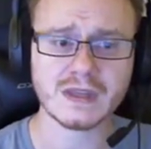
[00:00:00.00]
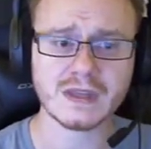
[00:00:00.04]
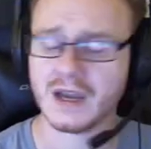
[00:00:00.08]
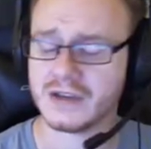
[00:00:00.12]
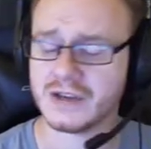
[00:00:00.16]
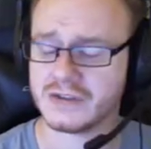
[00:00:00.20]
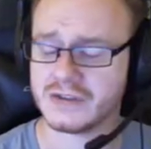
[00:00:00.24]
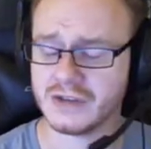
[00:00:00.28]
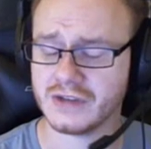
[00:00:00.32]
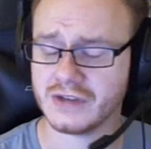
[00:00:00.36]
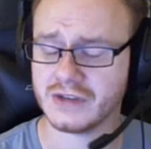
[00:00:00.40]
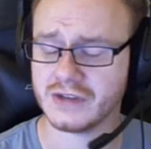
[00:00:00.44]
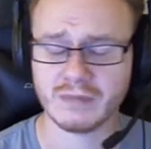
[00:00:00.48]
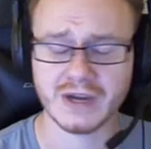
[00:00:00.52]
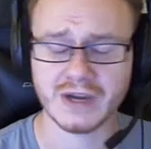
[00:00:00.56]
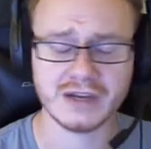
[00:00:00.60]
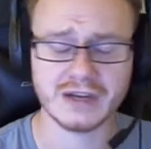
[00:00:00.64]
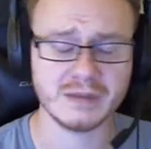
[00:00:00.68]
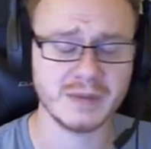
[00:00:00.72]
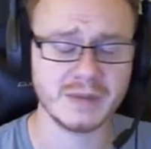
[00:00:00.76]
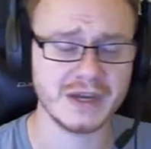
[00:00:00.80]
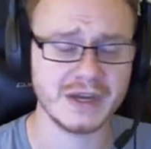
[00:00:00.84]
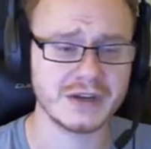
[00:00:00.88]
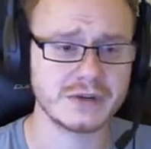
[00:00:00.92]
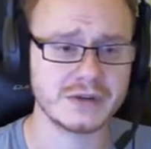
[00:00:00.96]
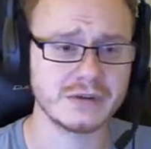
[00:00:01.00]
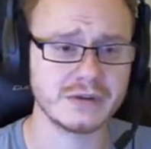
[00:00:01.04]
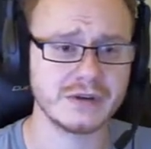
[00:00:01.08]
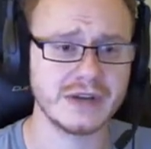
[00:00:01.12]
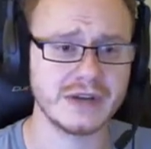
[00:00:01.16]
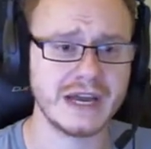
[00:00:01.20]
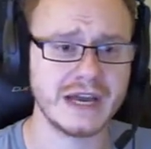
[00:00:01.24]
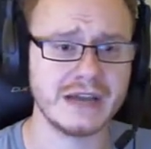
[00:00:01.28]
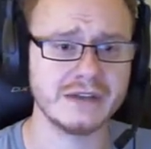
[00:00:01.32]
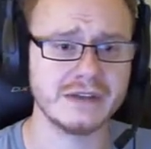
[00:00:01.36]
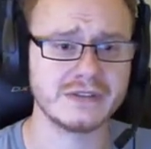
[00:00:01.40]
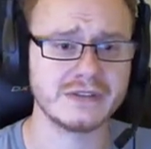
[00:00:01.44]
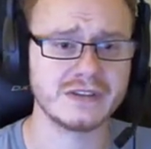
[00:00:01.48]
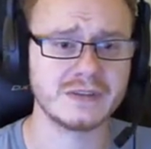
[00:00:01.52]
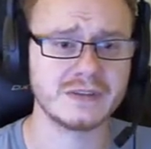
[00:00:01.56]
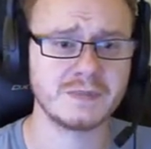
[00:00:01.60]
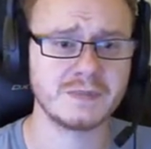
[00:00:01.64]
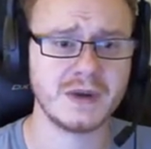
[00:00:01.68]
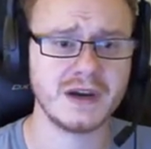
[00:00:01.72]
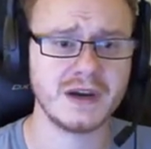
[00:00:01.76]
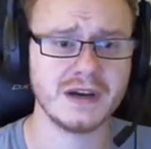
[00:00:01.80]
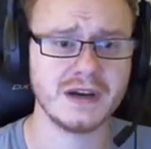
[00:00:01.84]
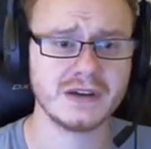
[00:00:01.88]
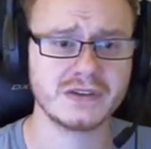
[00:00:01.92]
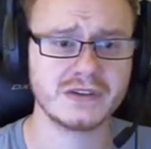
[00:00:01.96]
I set up my dimensional analysis
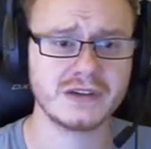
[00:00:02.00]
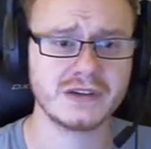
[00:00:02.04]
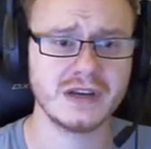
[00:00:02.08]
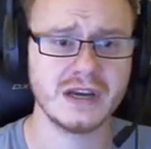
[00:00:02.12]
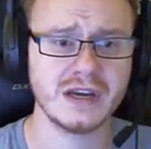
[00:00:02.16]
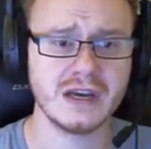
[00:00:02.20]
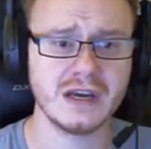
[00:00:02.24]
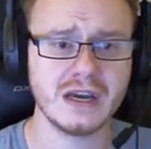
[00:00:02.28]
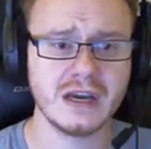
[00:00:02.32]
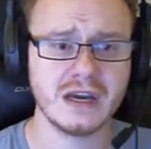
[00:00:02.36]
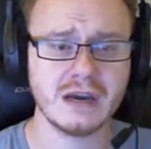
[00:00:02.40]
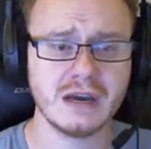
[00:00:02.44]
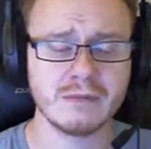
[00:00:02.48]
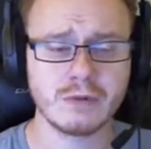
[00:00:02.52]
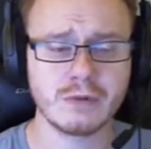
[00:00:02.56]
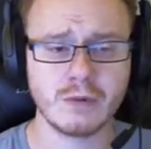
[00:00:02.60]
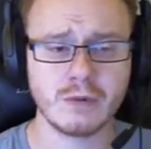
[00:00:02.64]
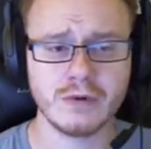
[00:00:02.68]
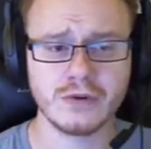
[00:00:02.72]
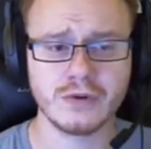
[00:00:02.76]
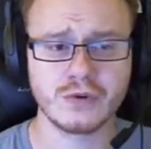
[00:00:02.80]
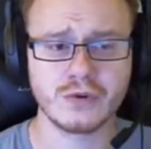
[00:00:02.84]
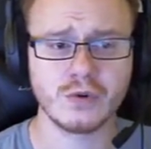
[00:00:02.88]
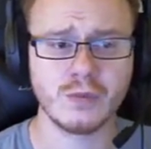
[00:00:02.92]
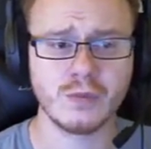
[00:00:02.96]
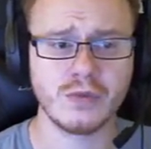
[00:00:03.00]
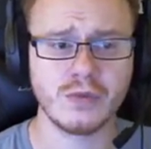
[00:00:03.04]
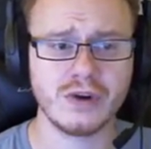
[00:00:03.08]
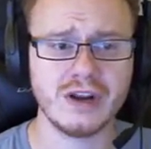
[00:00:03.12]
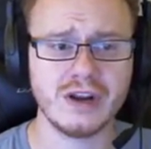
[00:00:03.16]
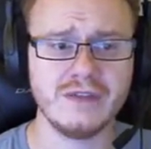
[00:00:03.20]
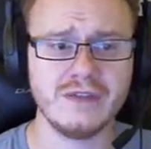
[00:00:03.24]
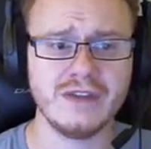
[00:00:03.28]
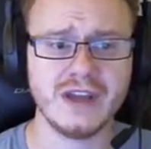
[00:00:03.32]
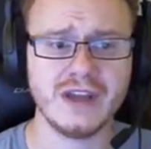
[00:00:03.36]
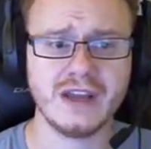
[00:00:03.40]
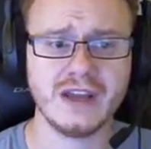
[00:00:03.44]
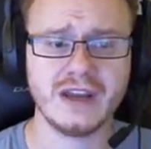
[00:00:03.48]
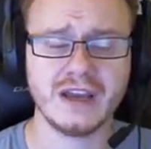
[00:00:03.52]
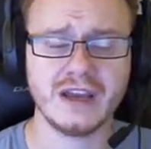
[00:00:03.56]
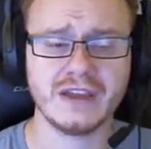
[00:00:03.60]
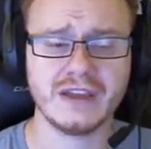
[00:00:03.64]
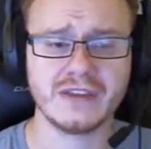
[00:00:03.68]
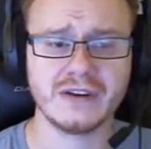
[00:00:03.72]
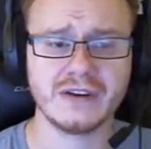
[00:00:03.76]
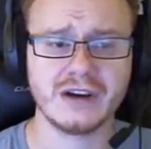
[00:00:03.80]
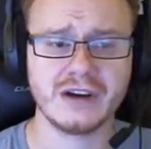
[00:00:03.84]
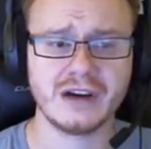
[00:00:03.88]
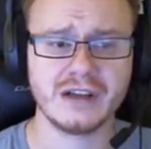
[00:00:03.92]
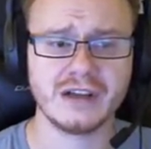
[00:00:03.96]
box. I'm going to abbreviate
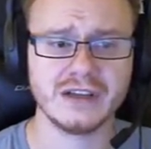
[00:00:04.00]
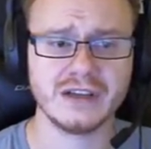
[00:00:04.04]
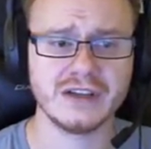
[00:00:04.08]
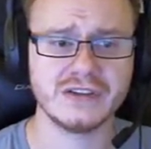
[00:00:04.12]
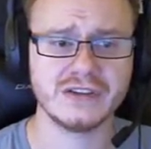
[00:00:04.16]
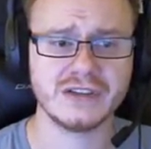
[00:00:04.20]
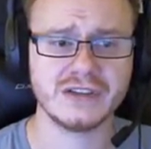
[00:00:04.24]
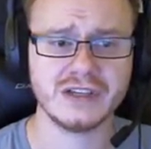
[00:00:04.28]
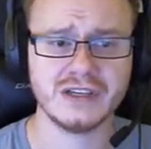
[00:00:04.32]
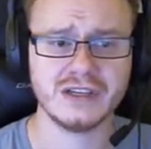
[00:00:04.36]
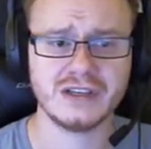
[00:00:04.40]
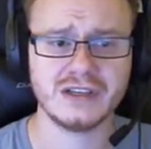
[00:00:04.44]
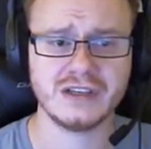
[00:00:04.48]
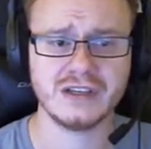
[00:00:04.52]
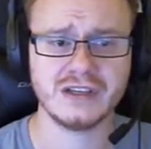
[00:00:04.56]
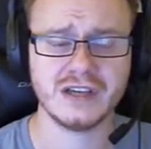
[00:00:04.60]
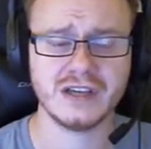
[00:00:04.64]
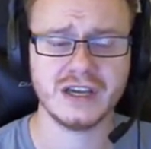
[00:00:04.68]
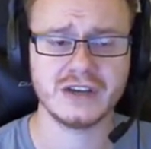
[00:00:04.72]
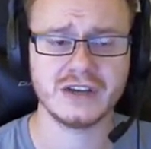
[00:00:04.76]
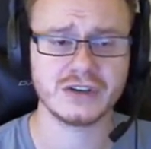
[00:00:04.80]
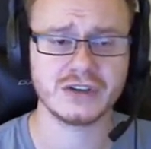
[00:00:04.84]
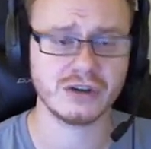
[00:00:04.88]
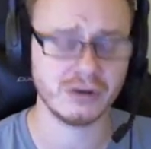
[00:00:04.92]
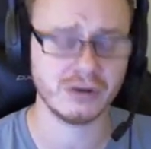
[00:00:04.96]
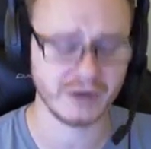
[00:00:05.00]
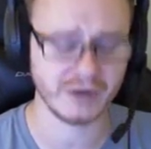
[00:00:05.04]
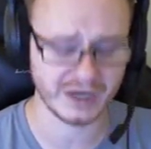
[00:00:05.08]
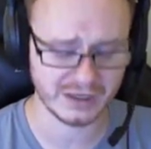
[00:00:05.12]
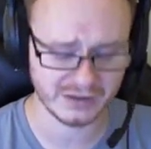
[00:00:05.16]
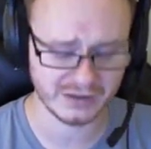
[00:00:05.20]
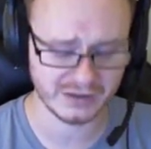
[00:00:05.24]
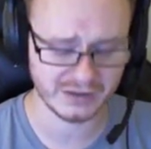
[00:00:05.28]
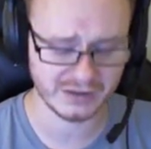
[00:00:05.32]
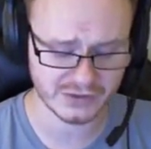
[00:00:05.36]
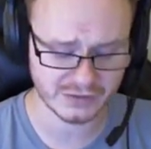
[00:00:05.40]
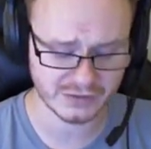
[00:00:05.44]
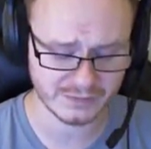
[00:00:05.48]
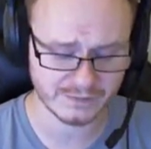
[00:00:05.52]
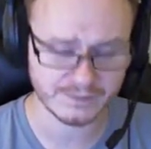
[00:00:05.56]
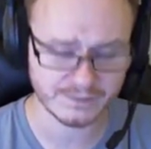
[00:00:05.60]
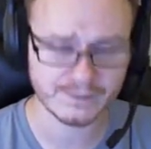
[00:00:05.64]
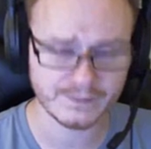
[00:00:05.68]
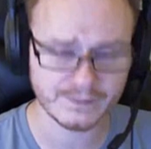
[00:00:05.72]
ethanol as ETHOH.